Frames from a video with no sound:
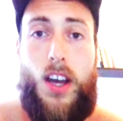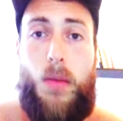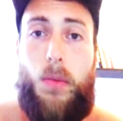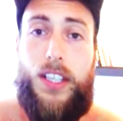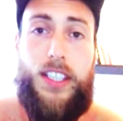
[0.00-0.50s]

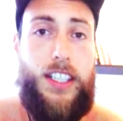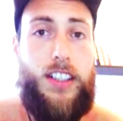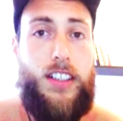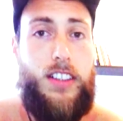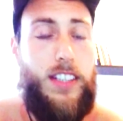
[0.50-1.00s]
But
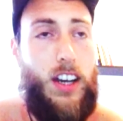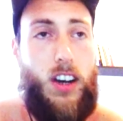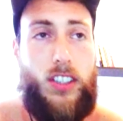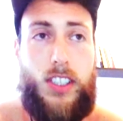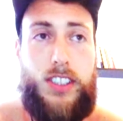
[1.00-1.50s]
here, they
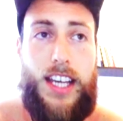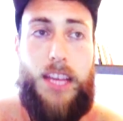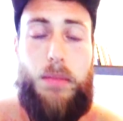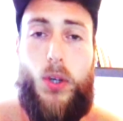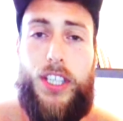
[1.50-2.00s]
also
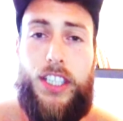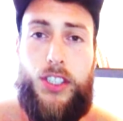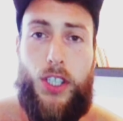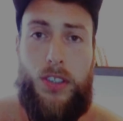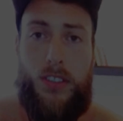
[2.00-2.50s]
say
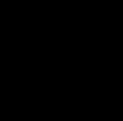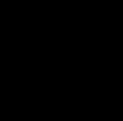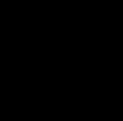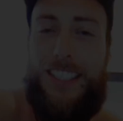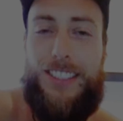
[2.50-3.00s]
poquillo. So
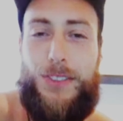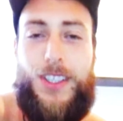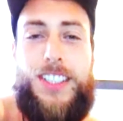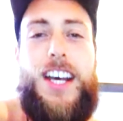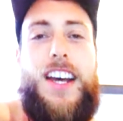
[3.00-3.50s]
here's
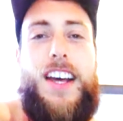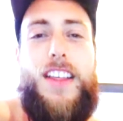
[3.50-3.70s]
one.